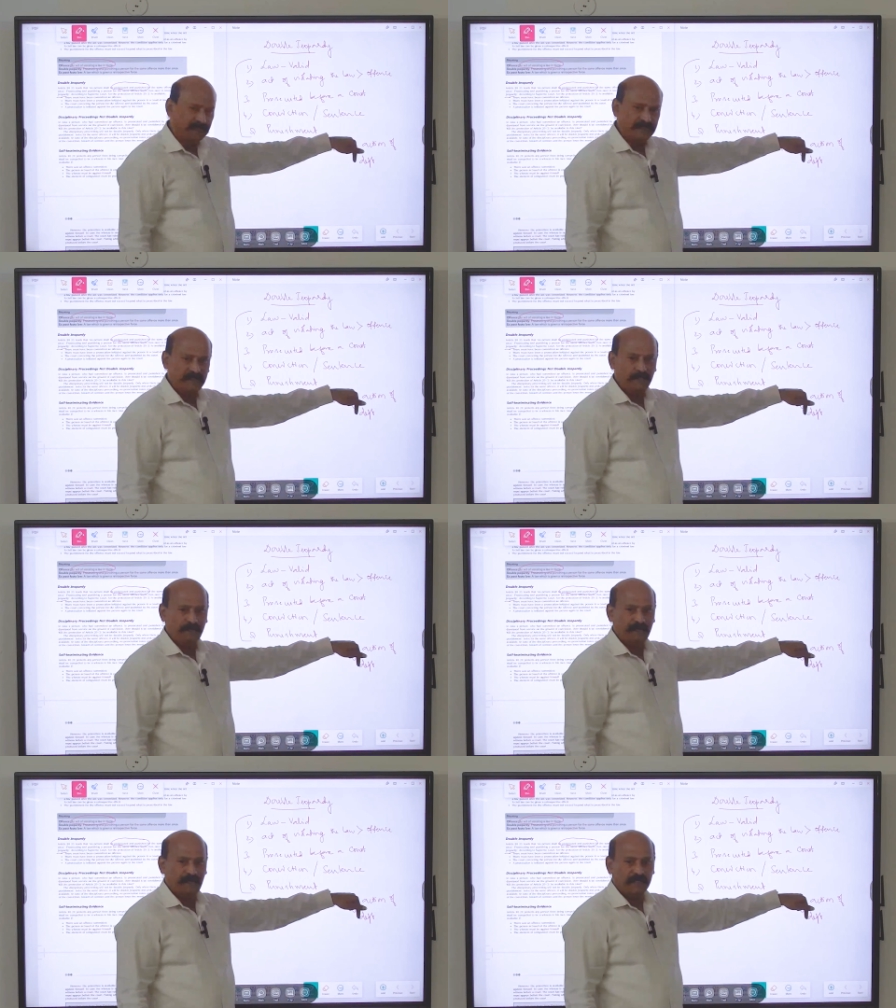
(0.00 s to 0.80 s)
takes
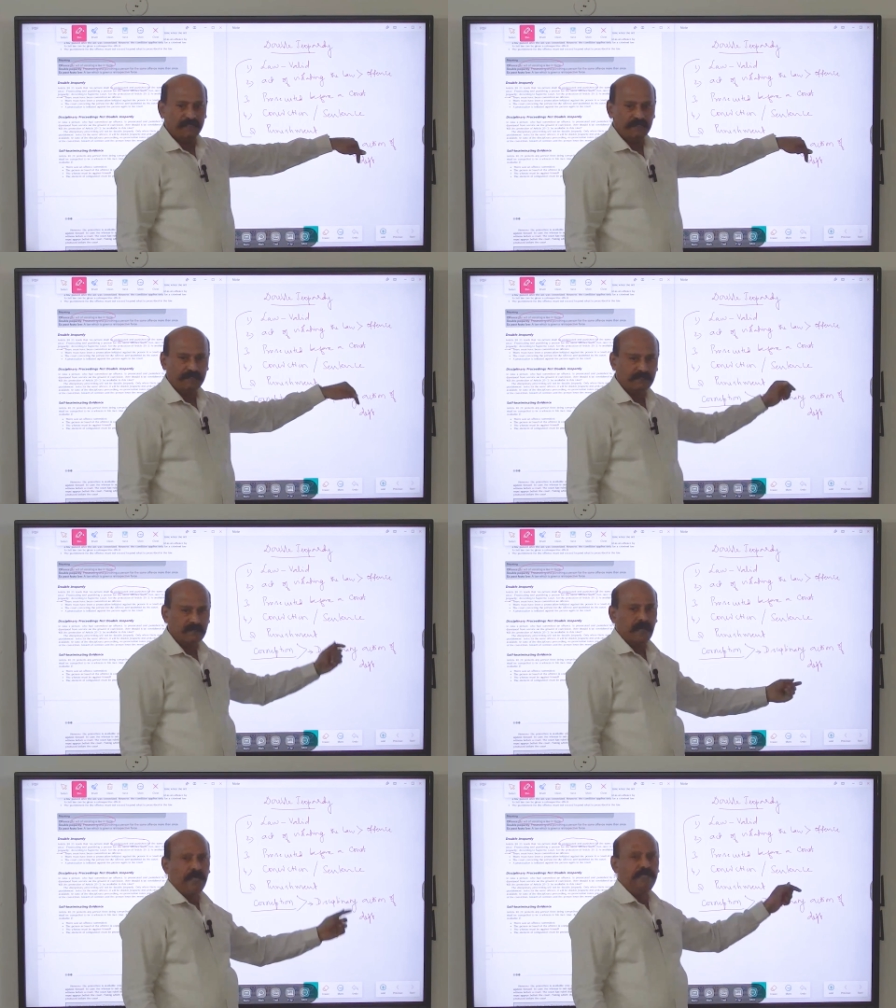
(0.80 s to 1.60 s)
disciplinary action
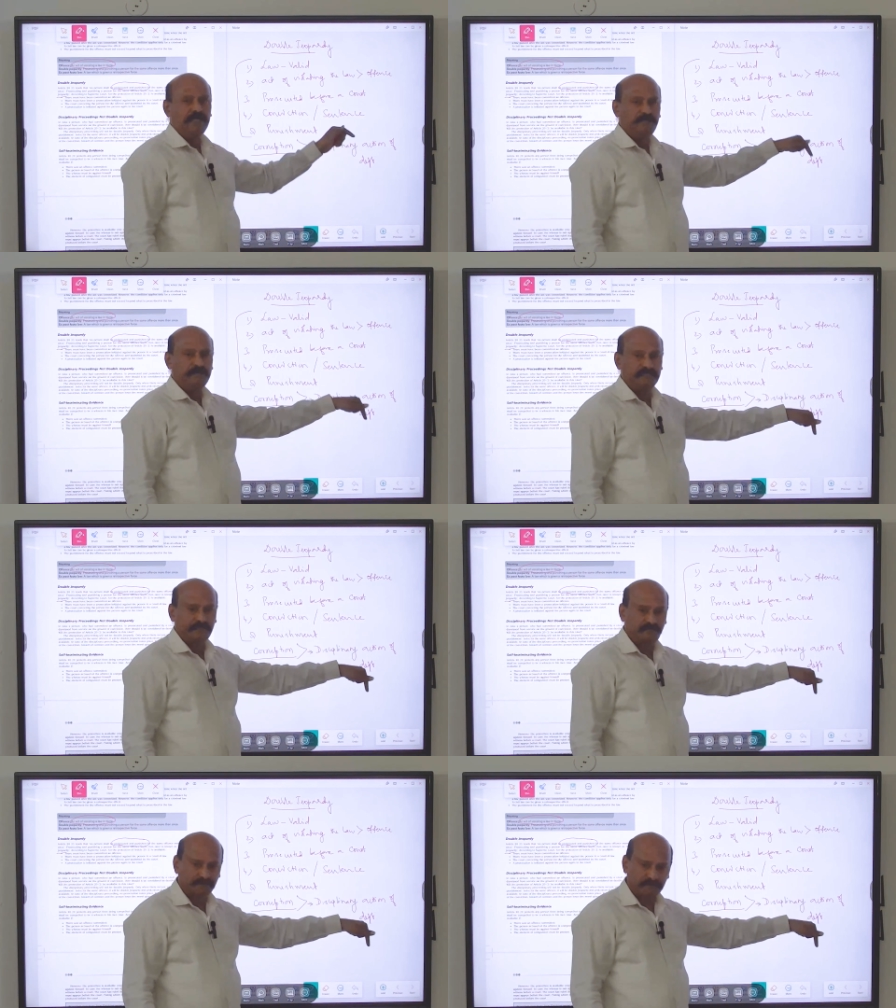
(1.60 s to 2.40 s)
and dismisses
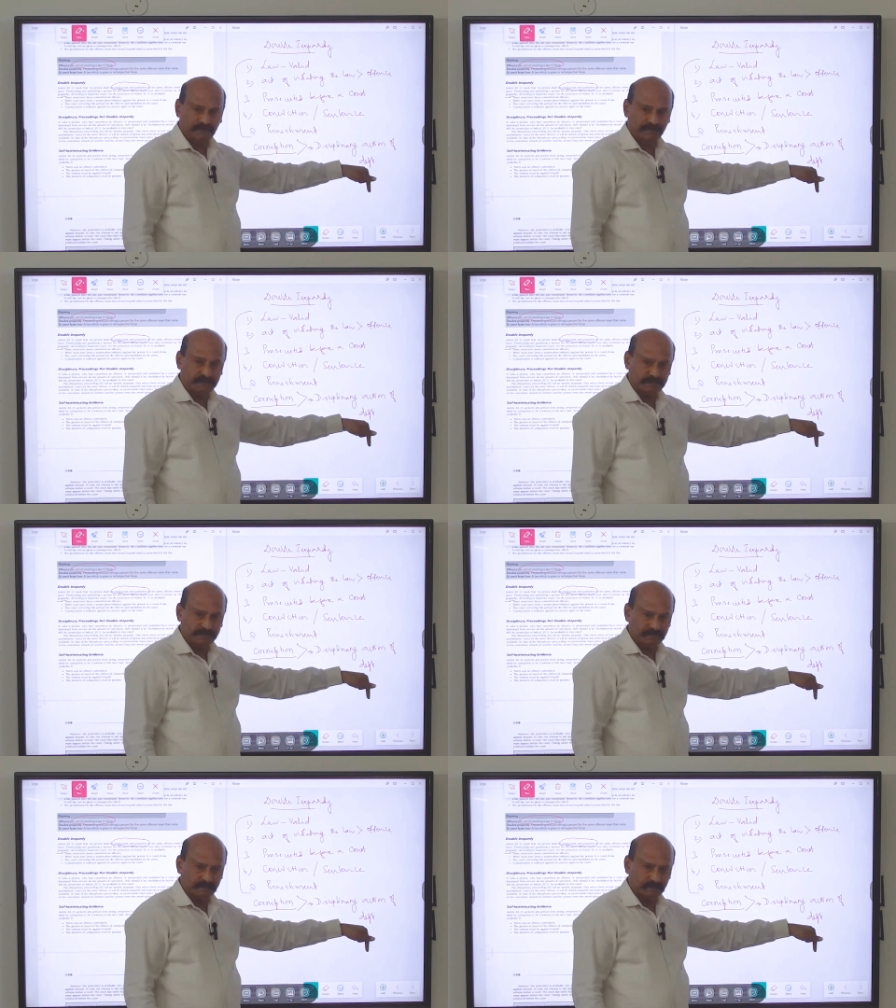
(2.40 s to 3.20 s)
him from service.
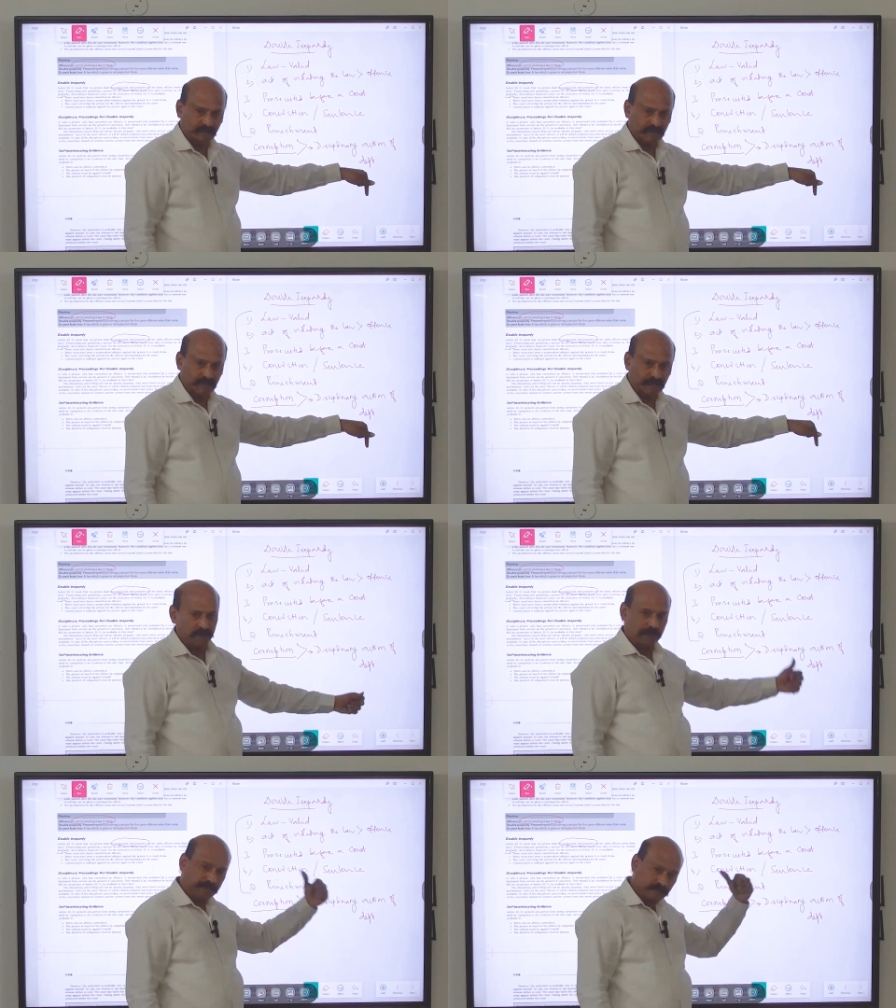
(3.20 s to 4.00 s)
Now,
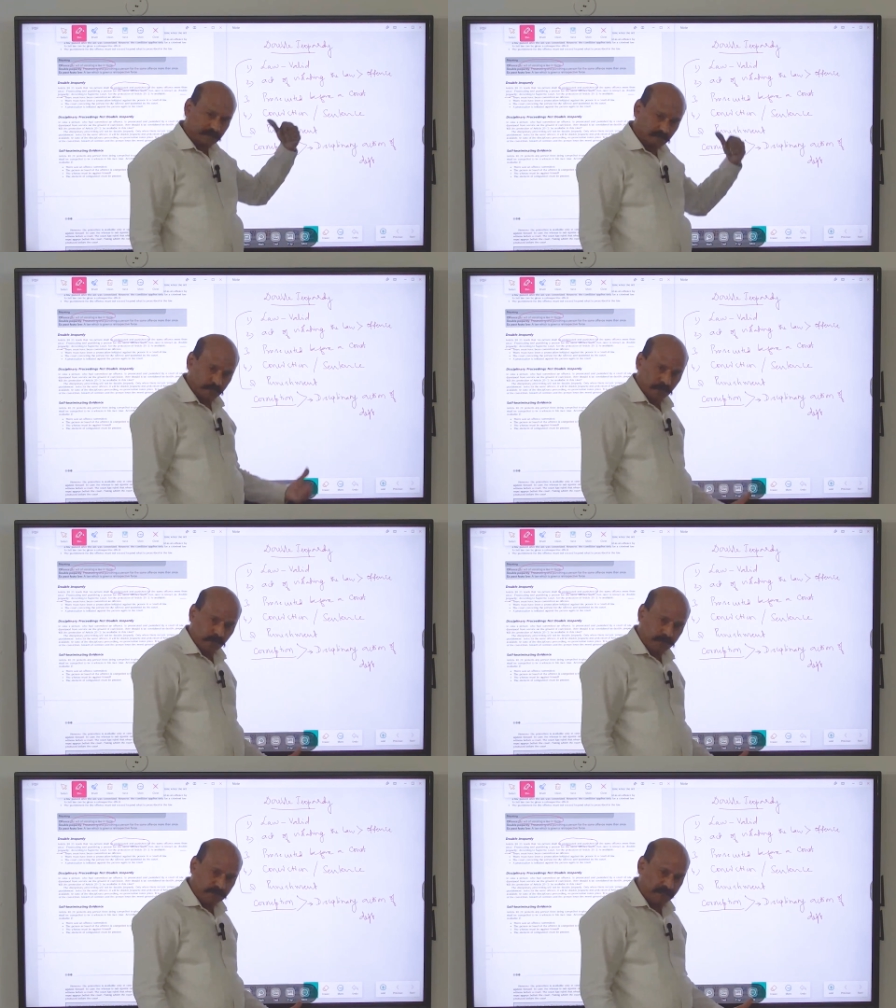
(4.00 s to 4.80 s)
this person moves the
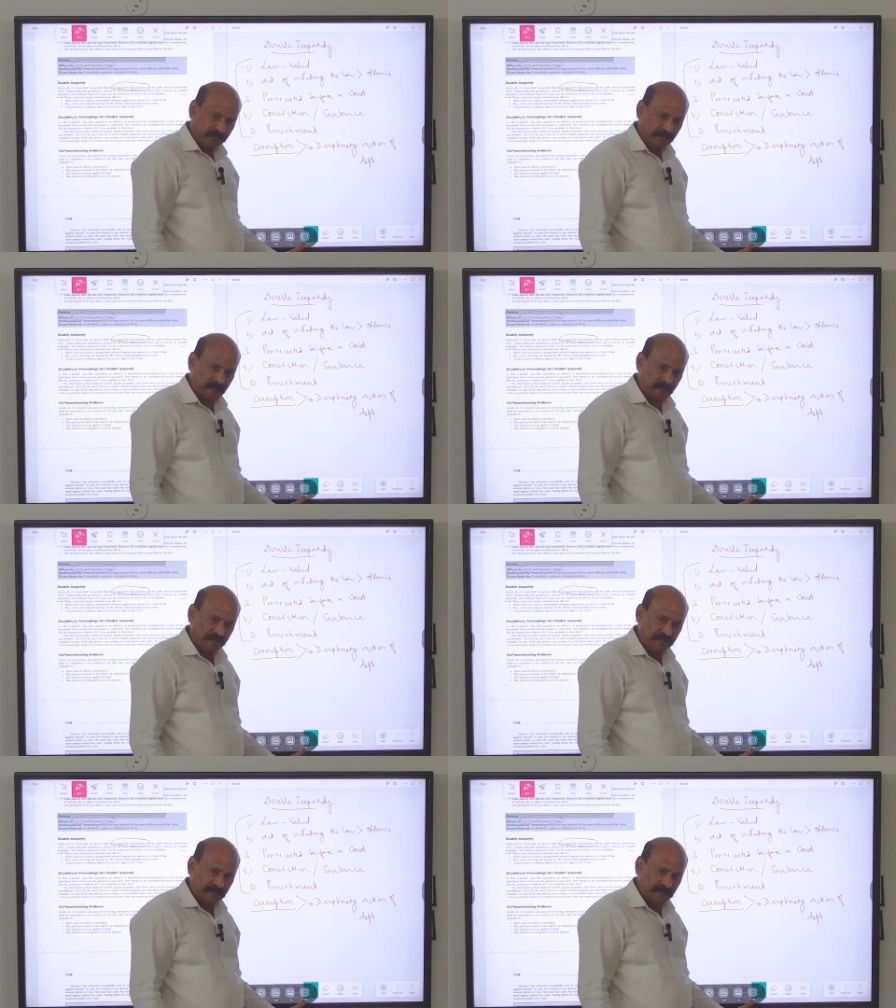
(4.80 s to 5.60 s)
court stating that
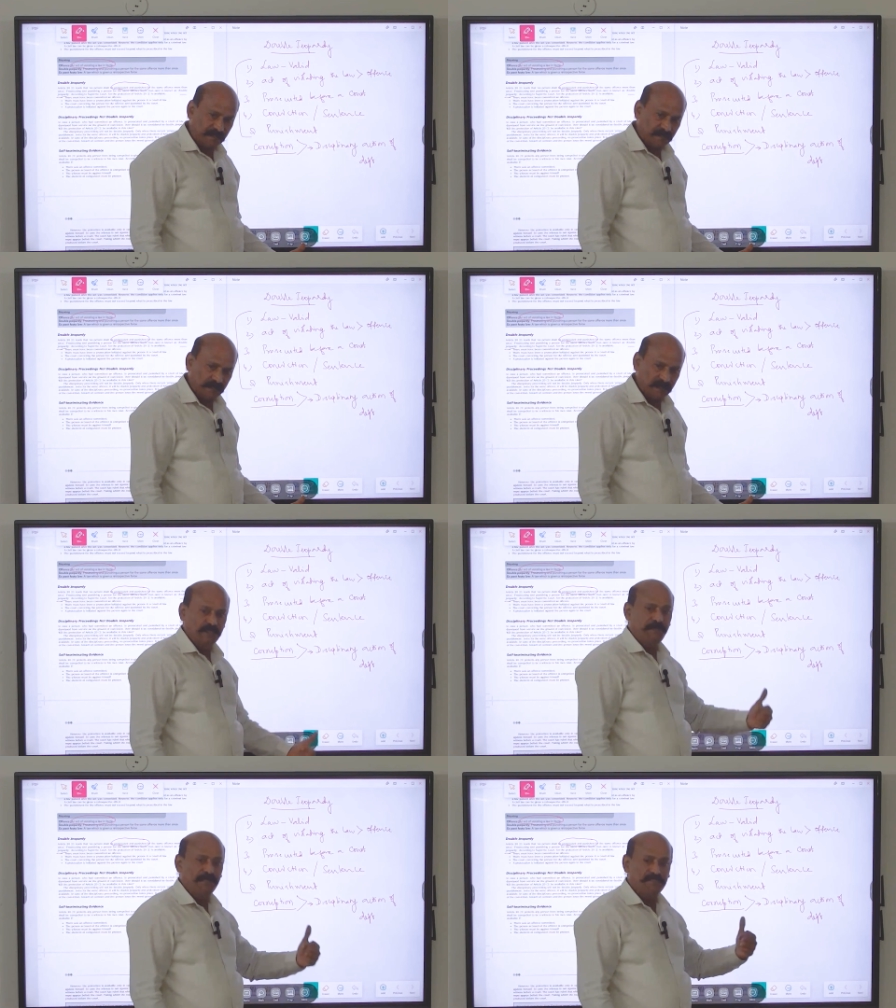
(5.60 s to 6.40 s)
he is
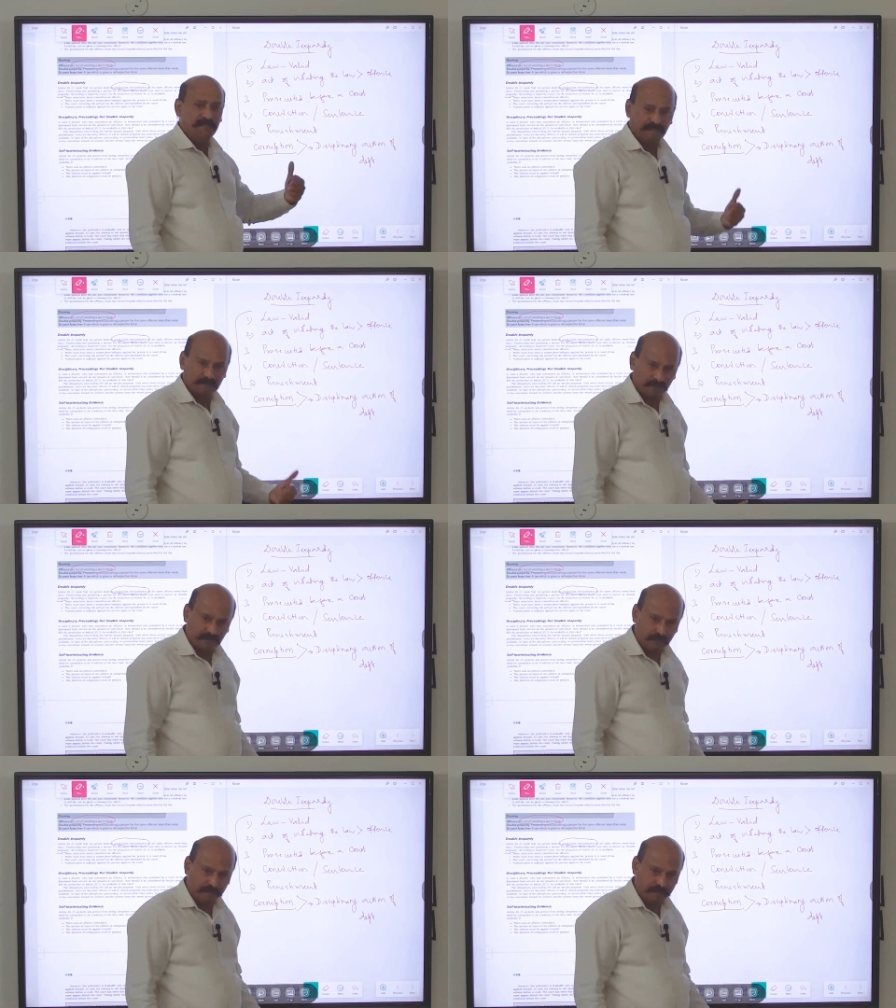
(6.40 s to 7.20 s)
being subjected to double